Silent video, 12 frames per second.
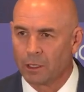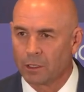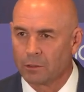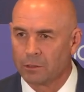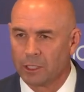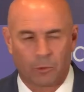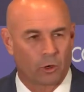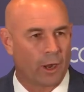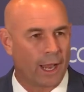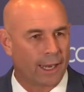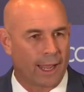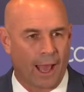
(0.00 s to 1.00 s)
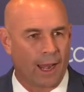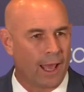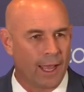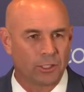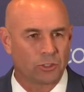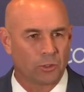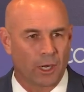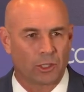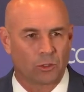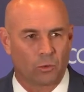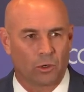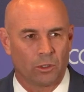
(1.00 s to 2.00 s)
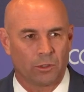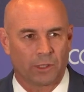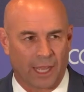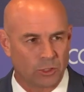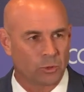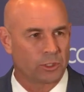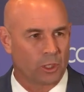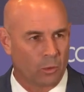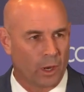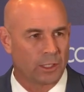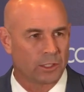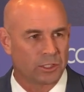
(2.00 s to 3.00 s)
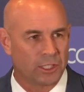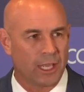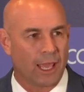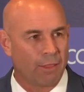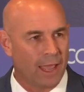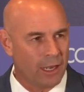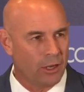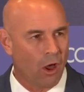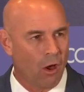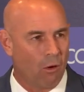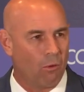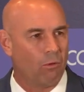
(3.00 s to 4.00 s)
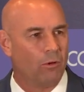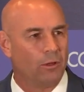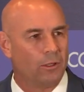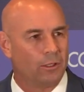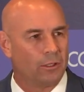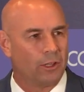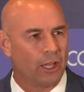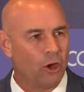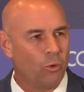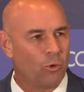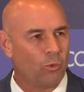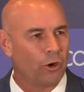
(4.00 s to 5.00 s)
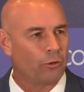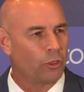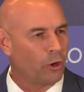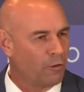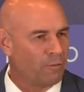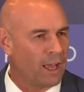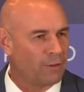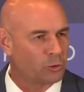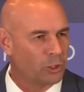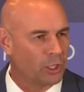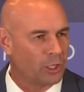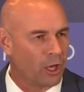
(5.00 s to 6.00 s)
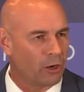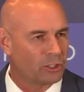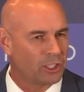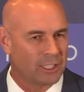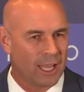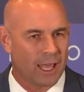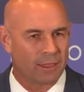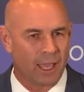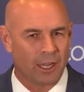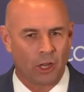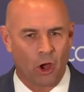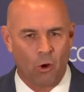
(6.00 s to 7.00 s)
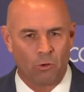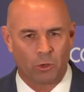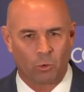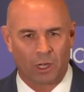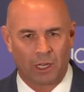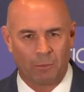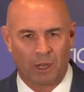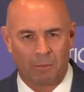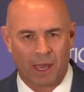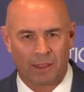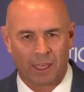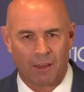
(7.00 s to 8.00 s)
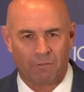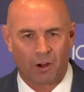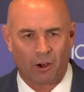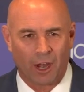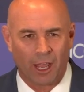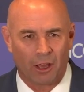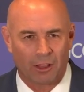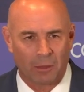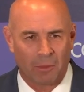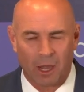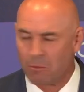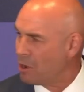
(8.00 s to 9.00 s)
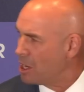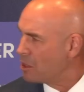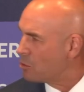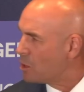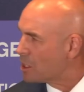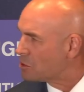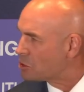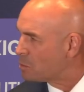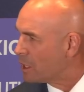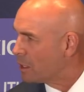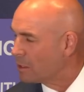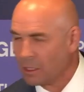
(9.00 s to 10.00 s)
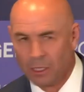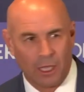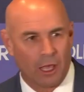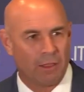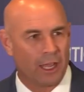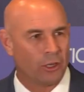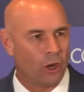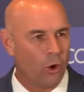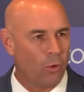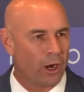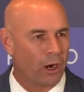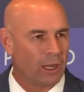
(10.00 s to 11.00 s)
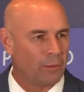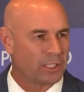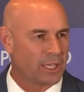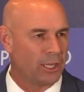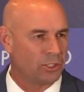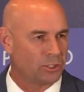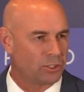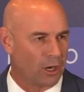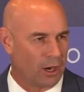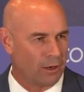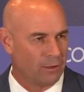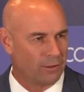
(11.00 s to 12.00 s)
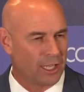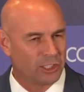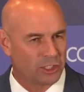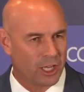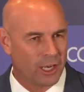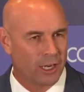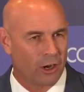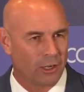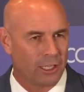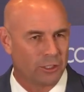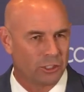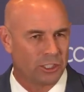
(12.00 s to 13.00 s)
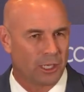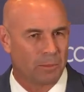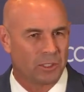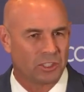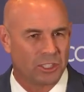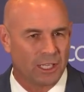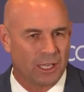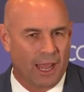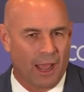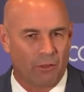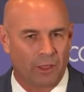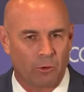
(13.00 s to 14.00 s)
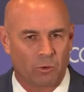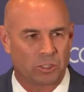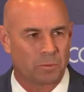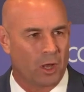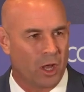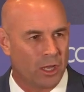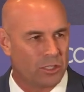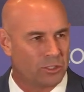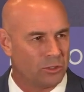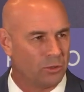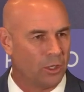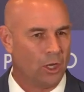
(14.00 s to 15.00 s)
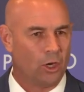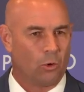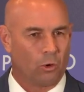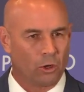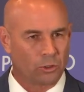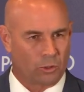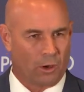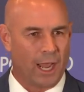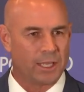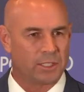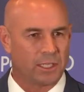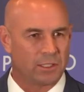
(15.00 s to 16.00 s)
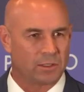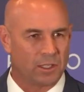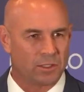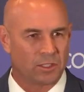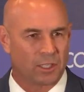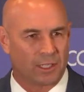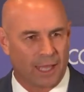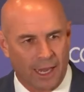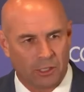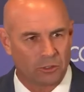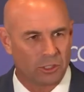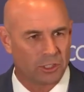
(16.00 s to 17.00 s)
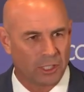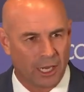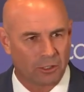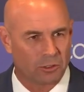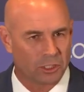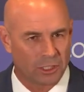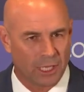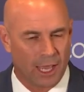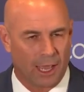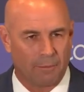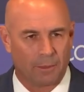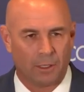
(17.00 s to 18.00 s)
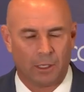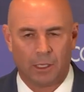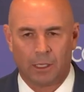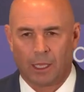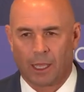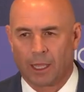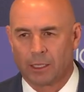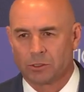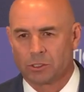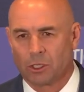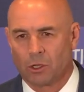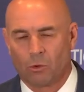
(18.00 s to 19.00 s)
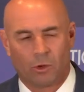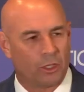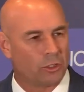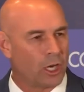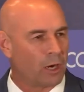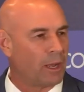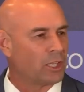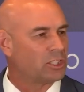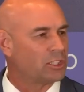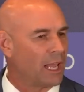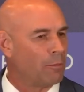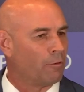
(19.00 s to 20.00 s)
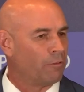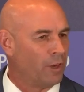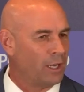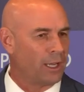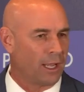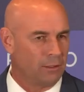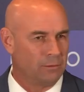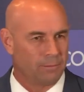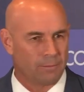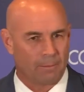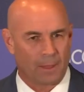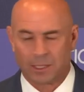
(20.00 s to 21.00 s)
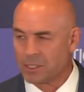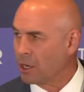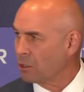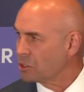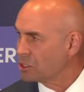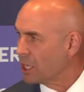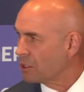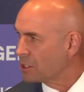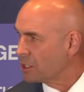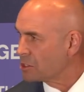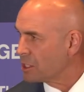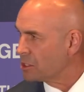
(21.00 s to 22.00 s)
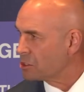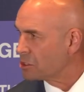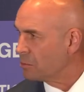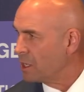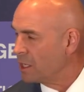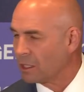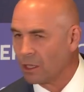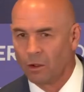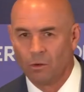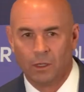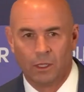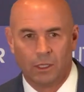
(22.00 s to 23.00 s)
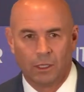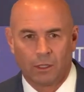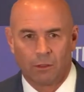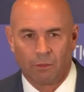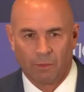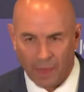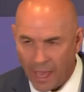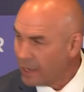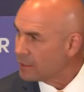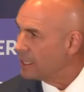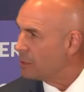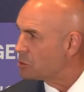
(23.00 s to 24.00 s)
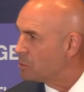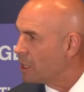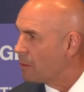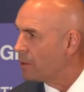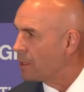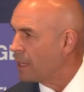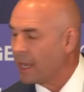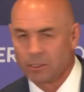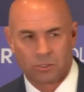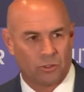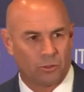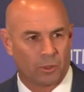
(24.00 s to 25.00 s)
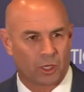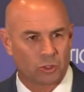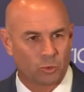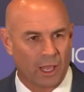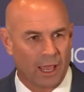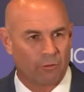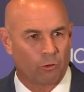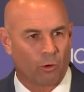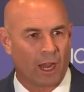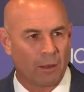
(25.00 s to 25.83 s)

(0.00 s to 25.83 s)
democratic allies throughout the world? That's what they're waiting to see. And they know what we're $35 trillion in debt. They know that we're limited by the FRA on the amount of money that we can spend. They know what our limitations are. They study our leadership and seeing how they respond to world crises. This is a dangerous, dangerous time. And so when you talk about stable funding, as I heard the Secretary say just a minute ago, that keeps me up at night too, because we have great